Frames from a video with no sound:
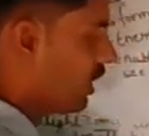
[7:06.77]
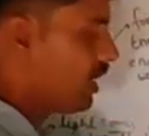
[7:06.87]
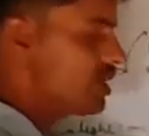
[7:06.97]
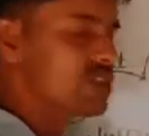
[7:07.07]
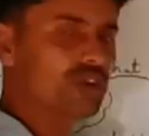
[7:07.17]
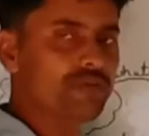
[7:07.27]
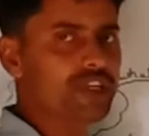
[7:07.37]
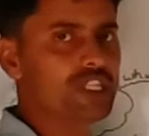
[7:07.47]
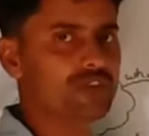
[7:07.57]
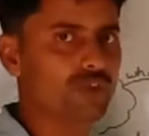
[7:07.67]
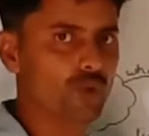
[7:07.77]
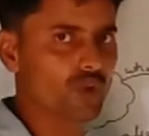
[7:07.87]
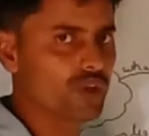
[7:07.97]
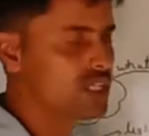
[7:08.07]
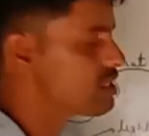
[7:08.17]
Energy of each
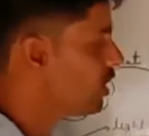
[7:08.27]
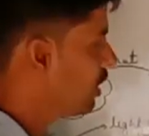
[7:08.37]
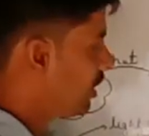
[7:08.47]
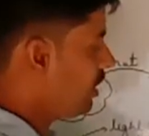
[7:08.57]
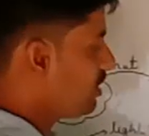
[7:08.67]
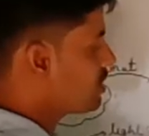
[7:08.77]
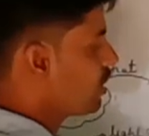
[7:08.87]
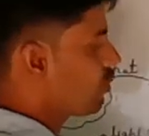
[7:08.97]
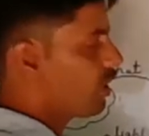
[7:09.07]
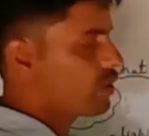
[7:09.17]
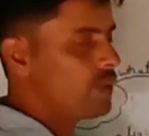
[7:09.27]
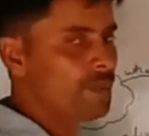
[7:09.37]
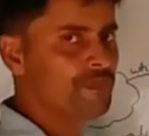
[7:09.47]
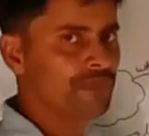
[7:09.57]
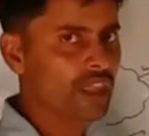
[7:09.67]
photon is E is equal to
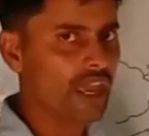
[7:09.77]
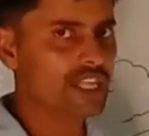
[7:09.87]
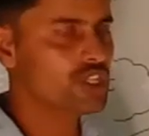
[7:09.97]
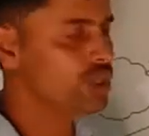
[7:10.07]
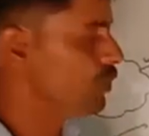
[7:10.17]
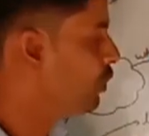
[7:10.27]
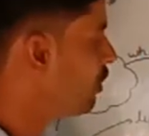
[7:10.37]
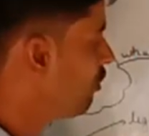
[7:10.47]
h nu,